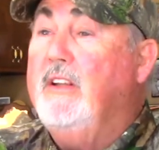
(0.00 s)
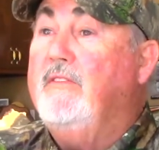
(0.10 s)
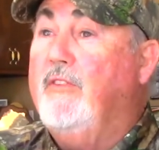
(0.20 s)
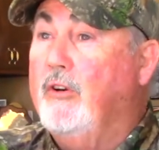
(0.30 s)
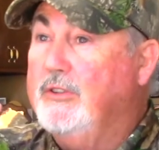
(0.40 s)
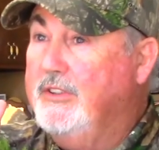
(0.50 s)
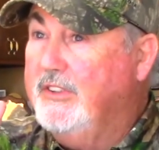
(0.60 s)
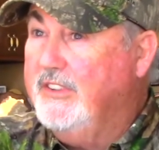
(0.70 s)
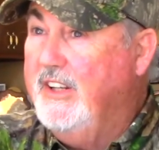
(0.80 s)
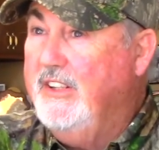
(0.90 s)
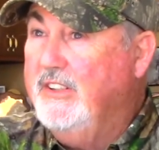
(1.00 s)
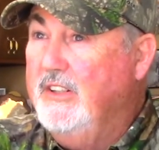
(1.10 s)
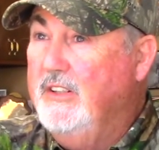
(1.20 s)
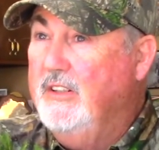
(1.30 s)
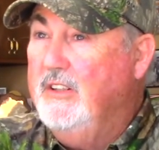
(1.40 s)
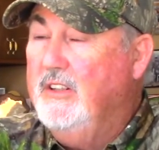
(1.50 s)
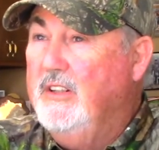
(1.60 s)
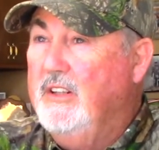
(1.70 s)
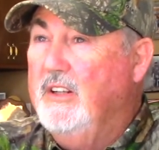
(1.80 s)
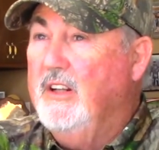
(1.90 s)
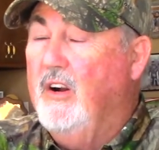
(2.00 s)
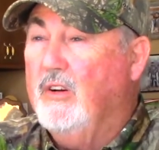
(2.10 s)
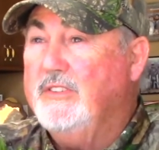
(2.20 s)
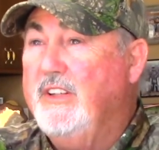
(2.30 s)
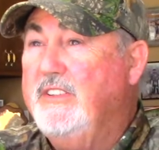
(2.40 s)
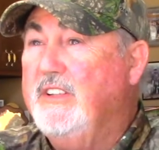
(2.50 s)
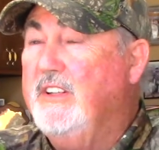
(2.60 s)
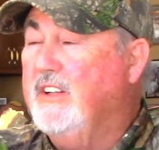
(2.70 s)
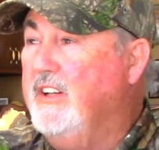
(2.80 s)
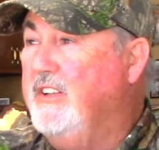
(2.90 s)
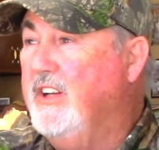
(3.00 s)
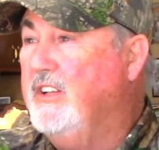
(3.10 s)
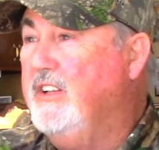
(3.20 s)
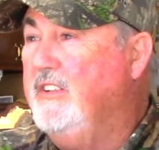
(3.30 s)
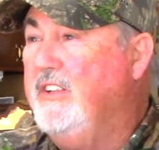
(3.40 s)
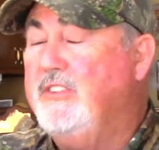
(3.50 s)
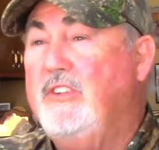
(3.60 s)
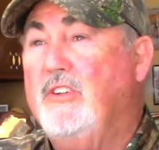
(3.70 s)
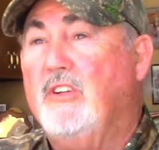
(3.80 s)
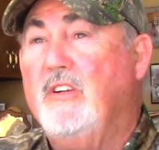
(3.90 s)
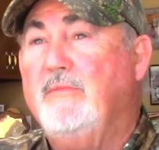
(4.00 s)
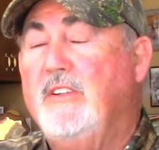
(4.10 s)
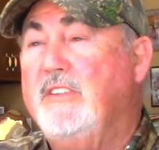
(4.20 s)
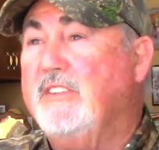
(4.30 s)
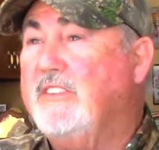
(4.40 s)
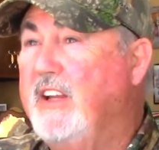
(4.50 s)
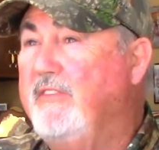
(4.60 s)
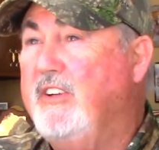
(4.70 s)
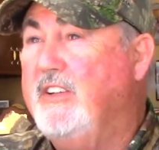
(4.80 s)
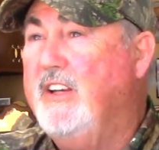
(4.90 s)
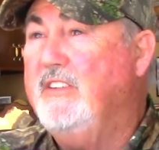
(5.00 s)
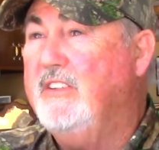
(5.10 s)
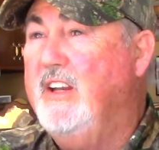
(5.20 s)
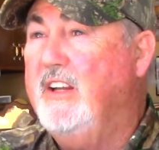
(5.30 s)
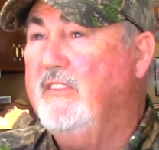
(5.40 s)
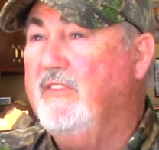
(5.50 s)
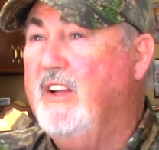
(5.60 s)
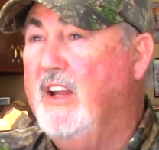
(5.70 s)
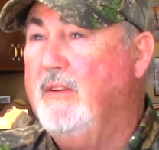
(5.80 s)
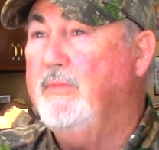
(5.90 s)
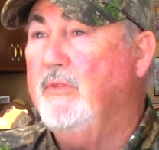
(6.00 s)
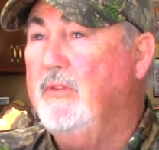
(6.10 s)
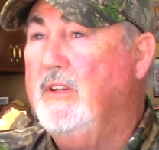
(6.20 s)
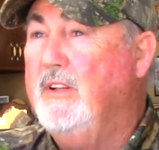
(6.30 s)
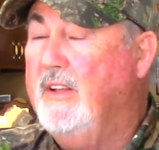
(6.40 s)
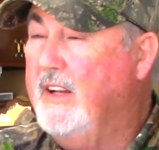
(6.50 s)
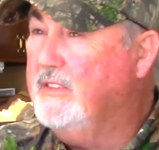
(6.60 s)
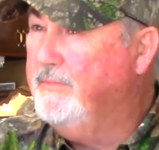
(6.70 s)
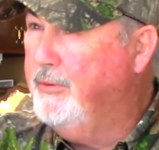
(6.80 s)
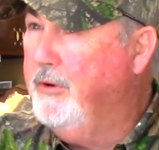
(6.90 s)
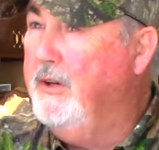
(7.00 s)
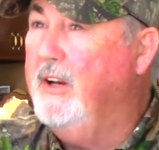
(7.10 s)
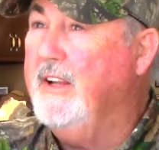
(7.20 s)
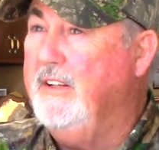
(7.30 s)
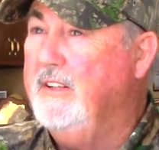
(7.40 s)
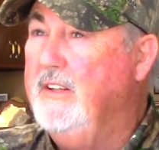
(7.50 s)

First of the season, our season in Kentucky this year comes in the 17th day of April. That's pretty late